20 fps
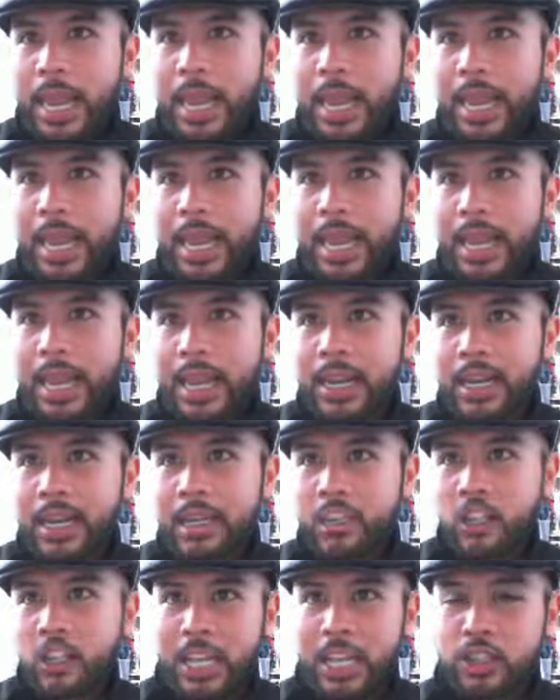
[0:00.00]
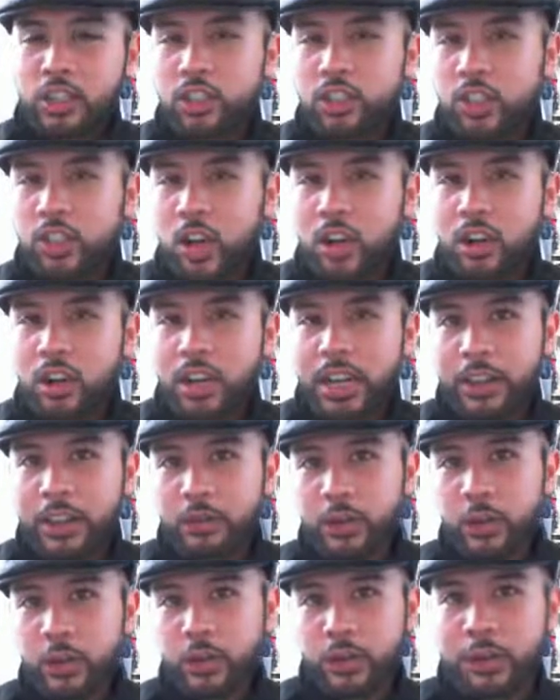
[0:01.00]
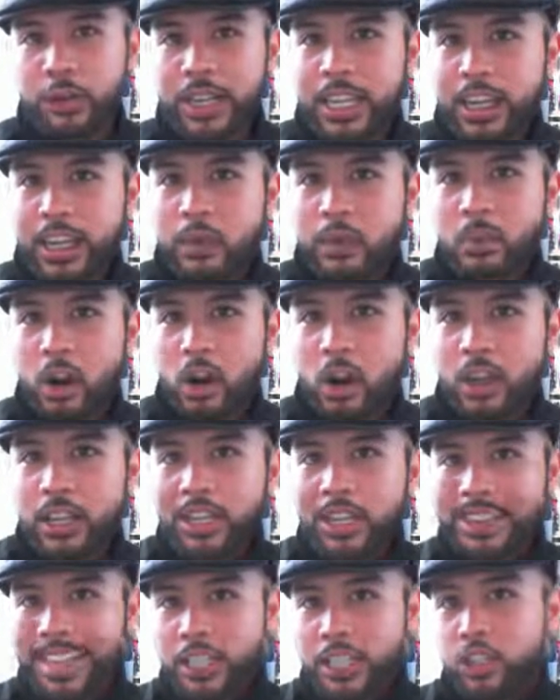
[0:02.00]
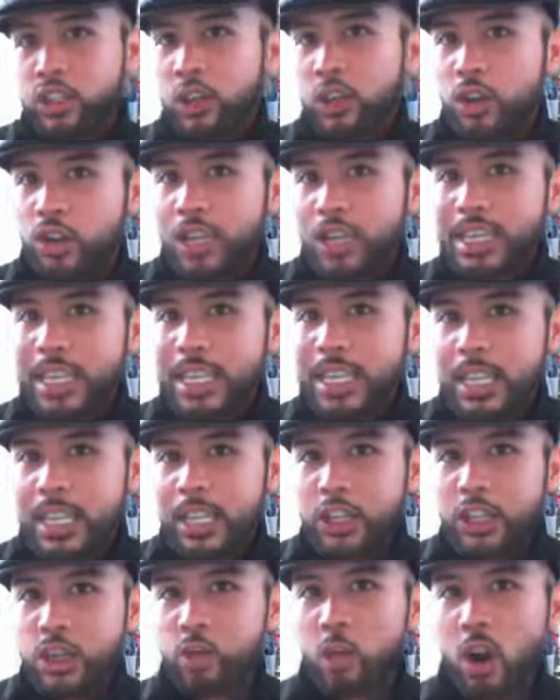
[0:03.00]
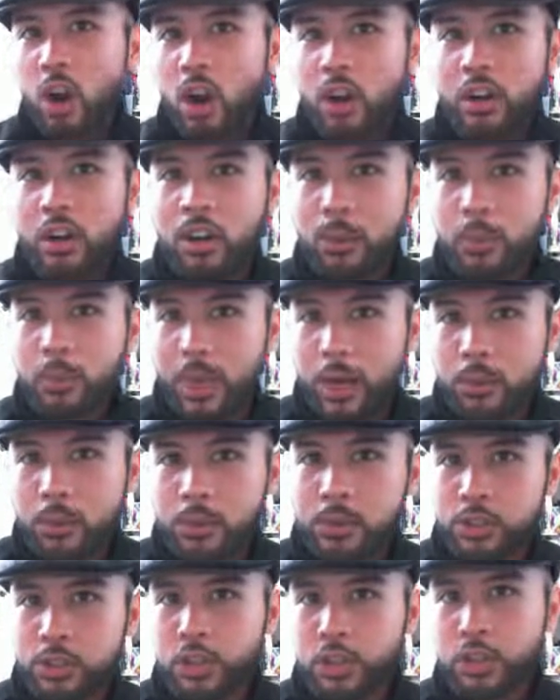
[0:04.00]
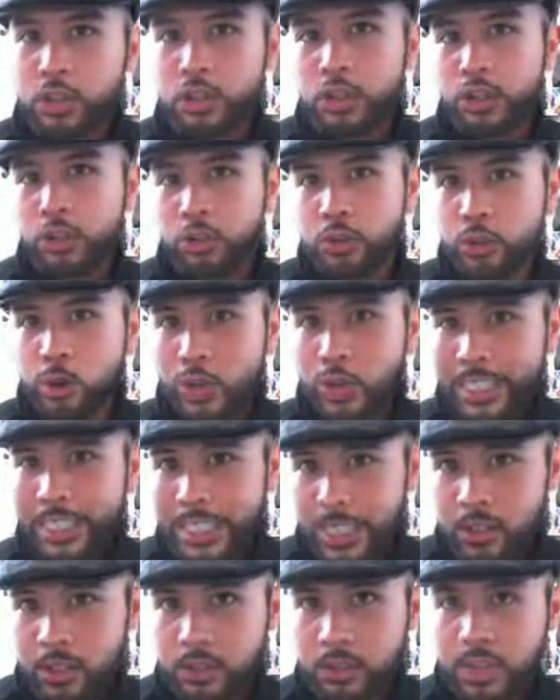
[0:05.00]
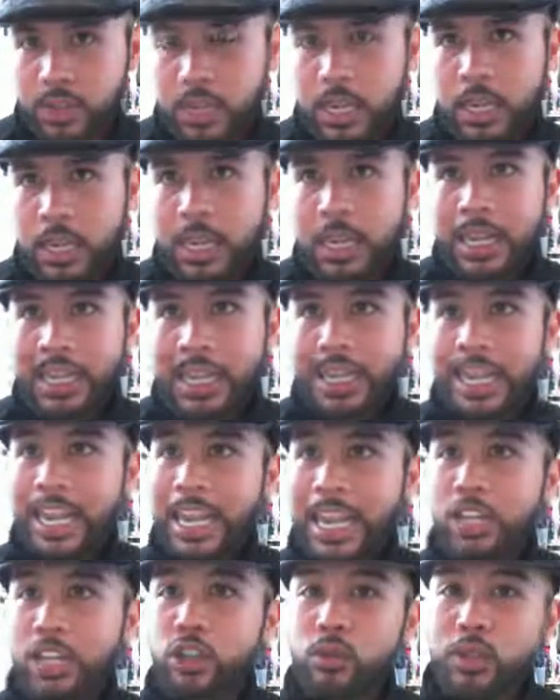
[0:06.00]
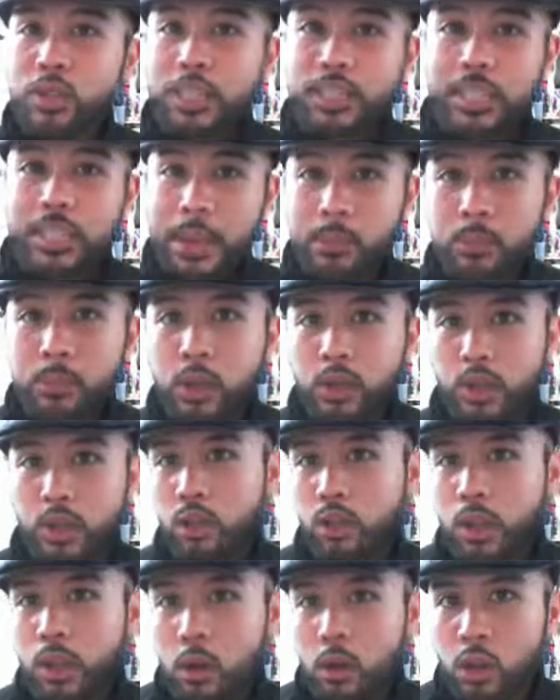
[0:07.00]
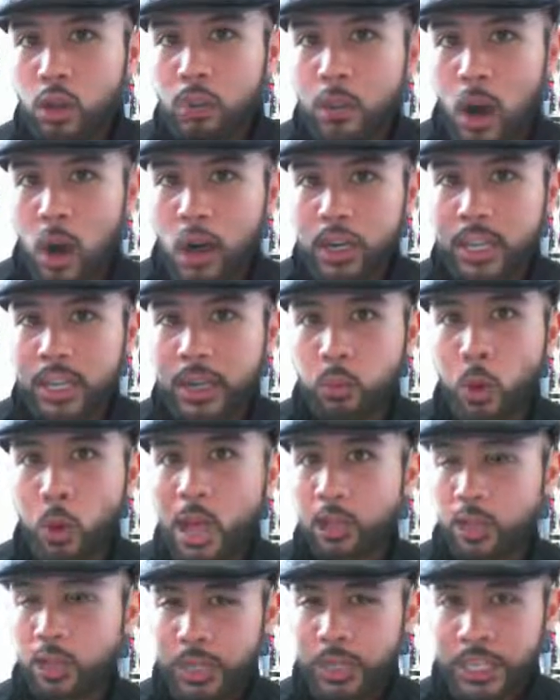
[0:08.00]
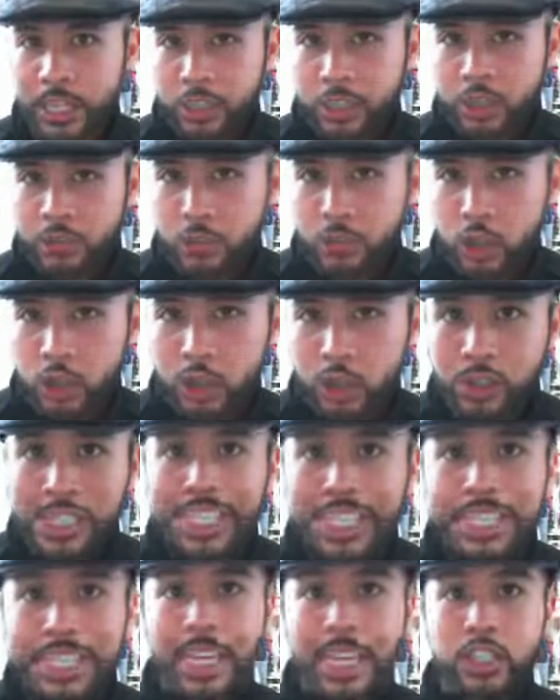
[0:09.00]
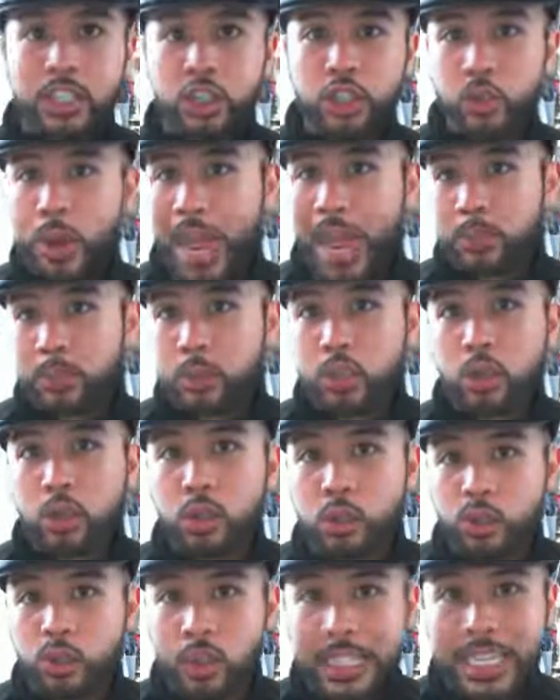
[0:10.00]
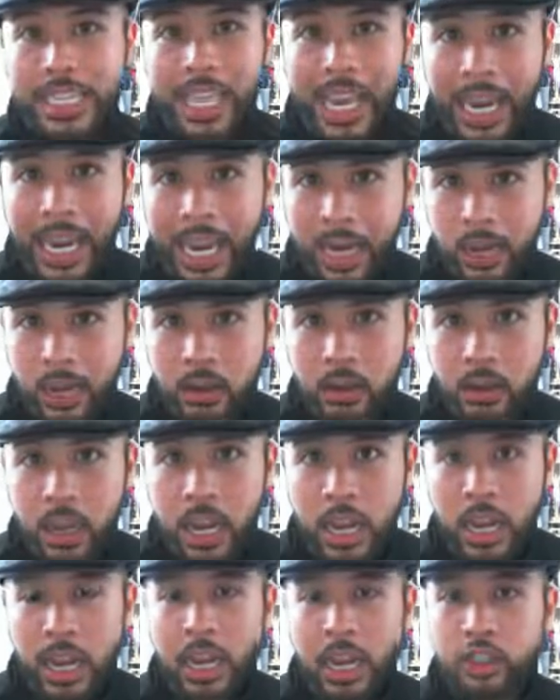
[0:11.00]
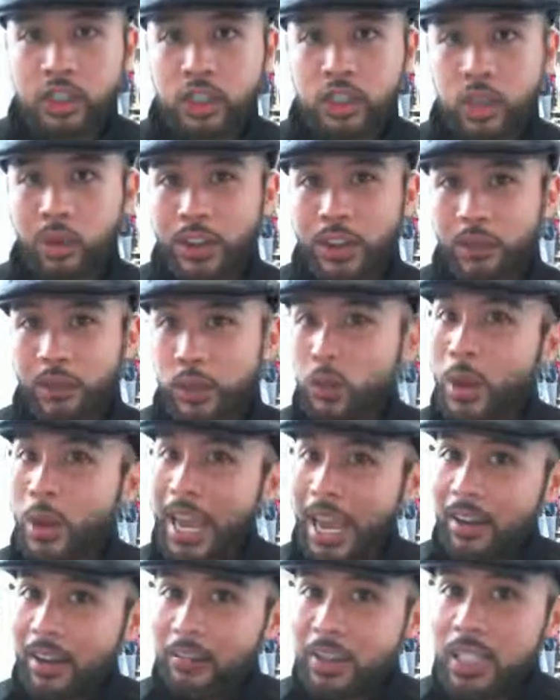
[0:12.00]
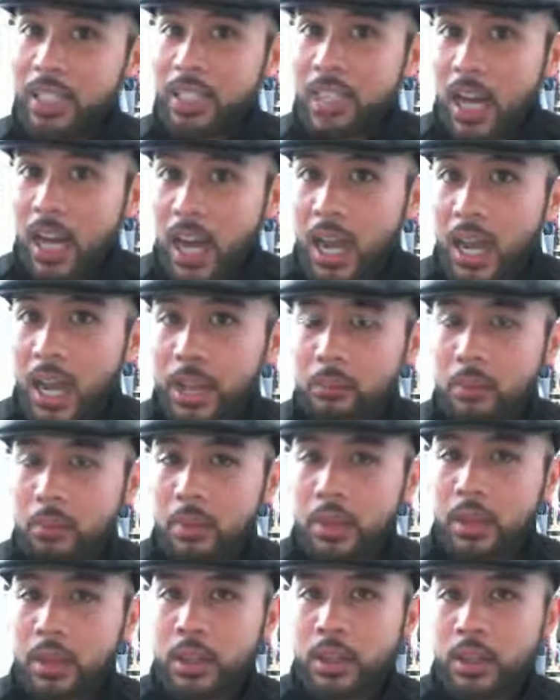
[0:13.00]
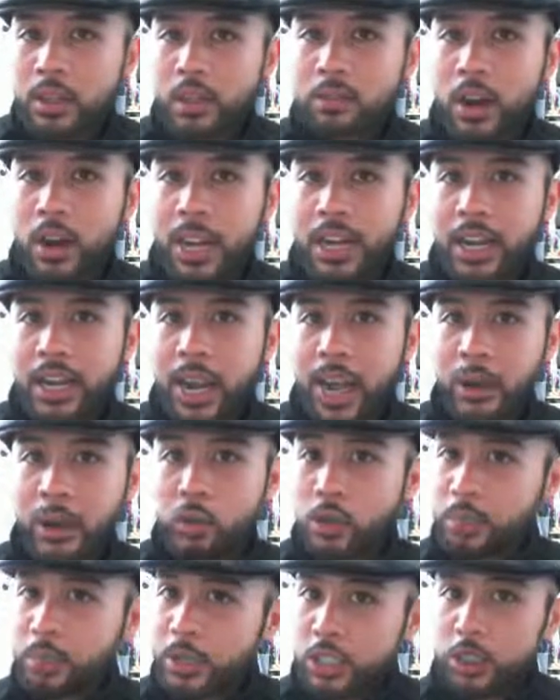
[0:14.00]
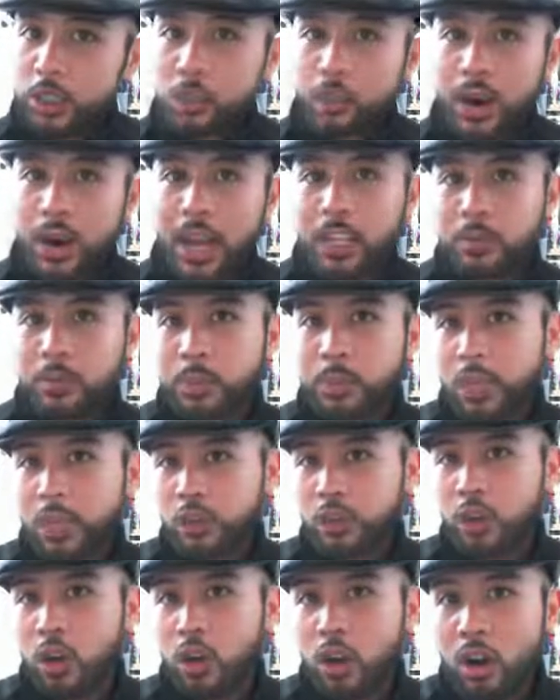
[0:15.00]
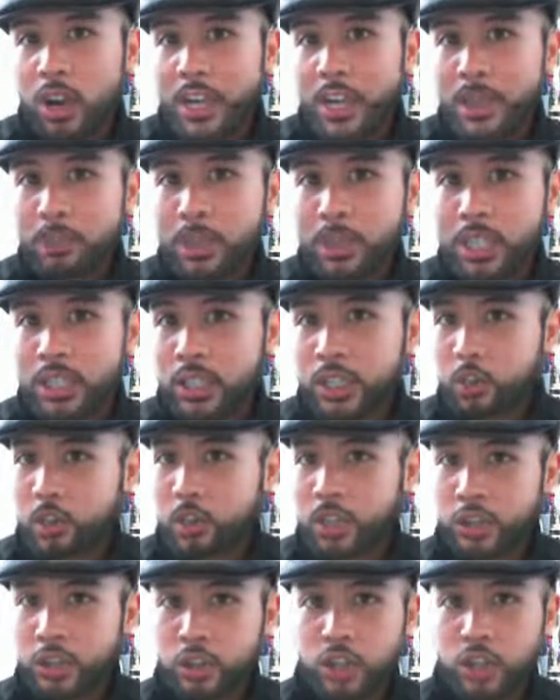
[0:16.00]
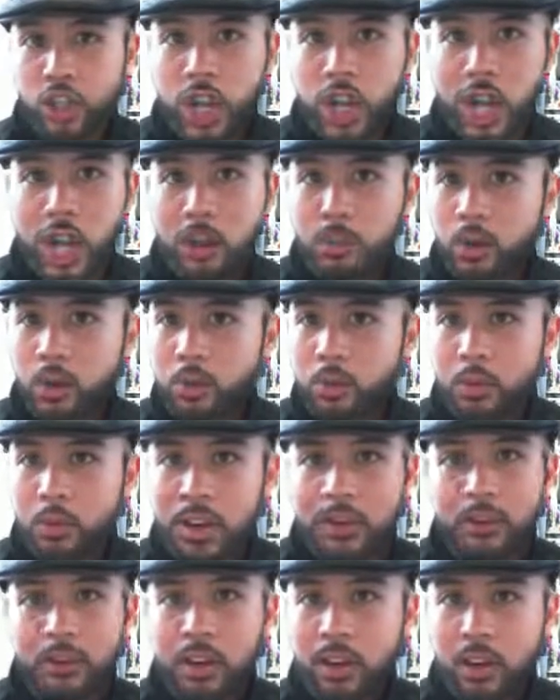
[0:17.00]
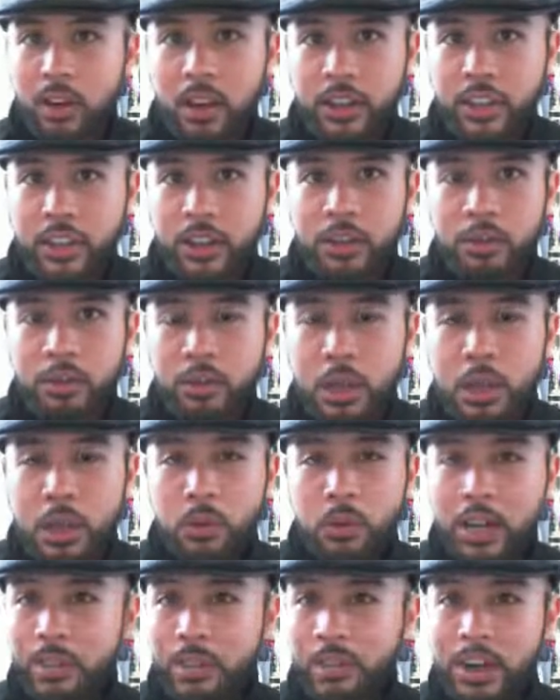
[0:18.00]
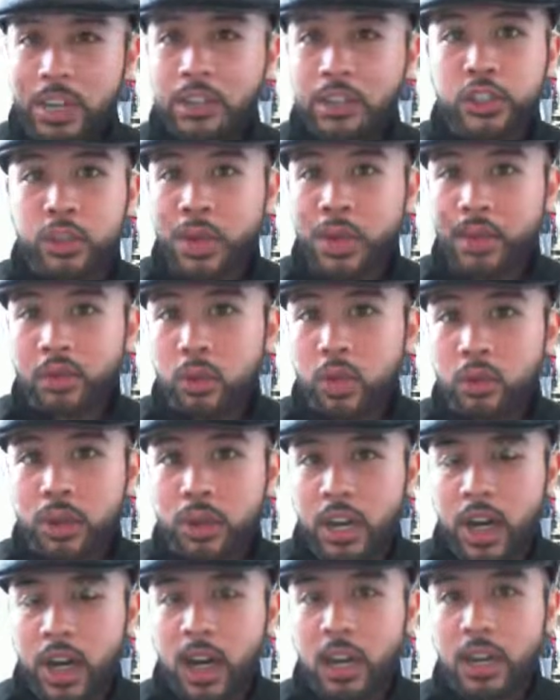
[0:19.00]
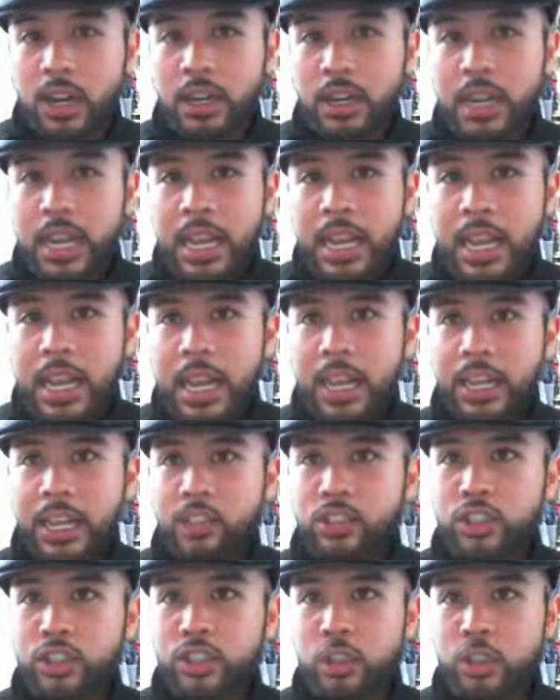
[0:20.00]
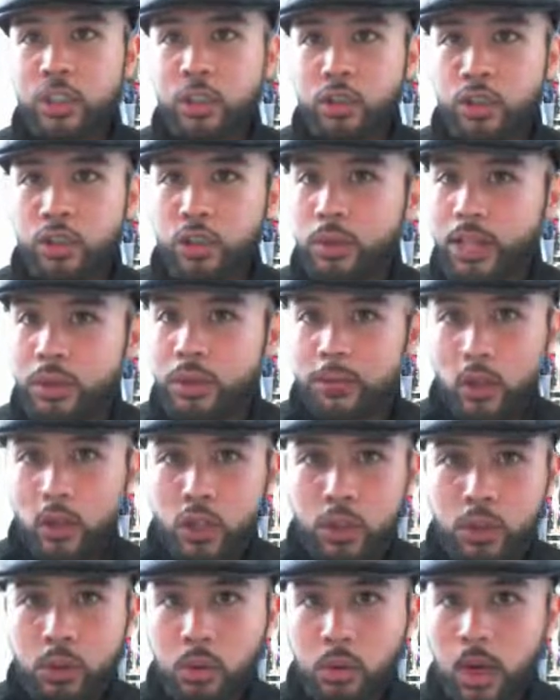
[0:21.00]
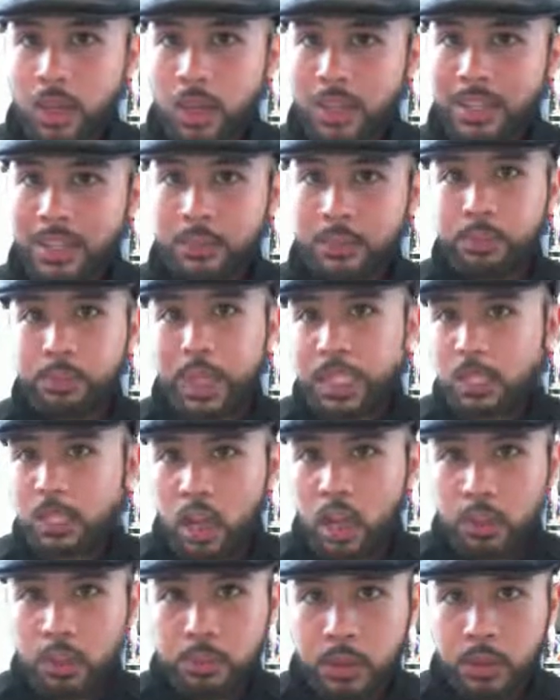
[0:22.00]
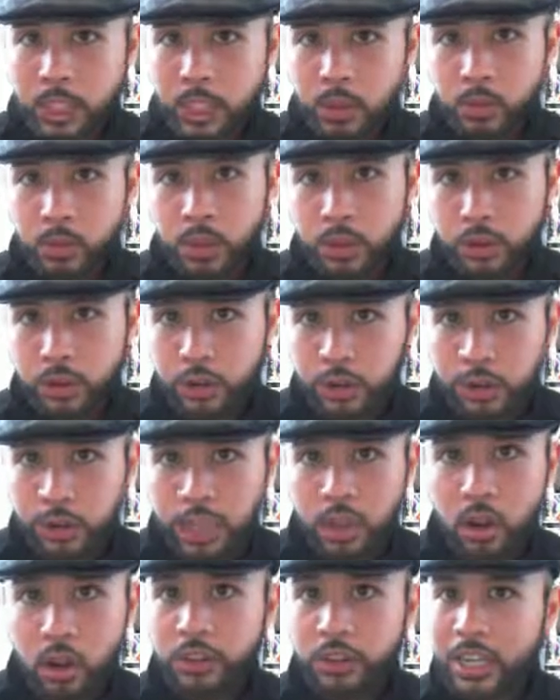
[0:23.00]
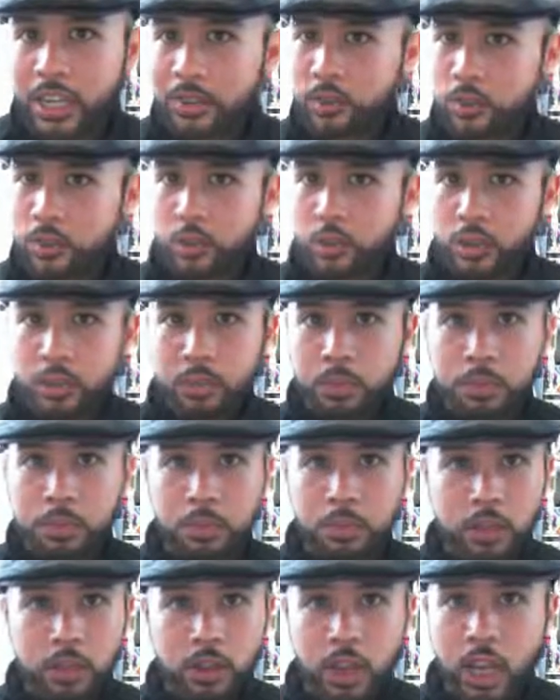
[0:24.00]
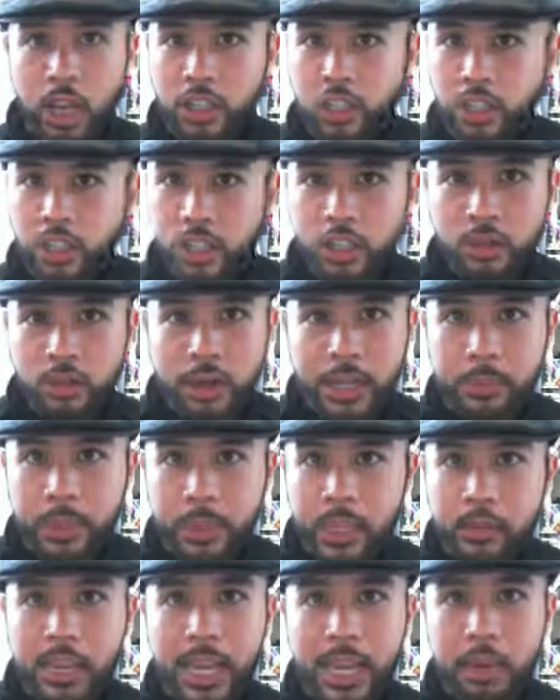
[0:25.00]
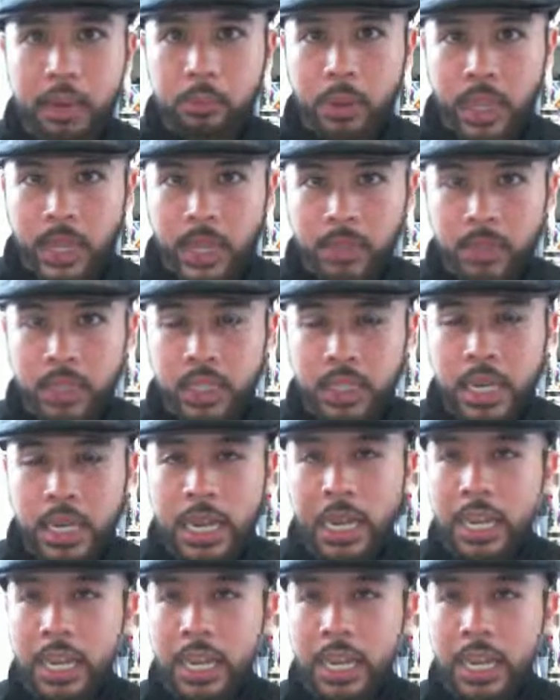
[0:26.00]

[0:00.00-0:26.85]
and chances are, if you're doing it in a market that's turnkey, you are in a better position to do more deals. Can you assemble your local market while doing deals virtually? Yes, you absolutely can. And so if you have the time, right, I would be surprised, because you're already busy with your job or whatever, whatever else you have going on. And so doing a virtual market best complements what you're doing. All you have to do is launch the direct mail campaigns.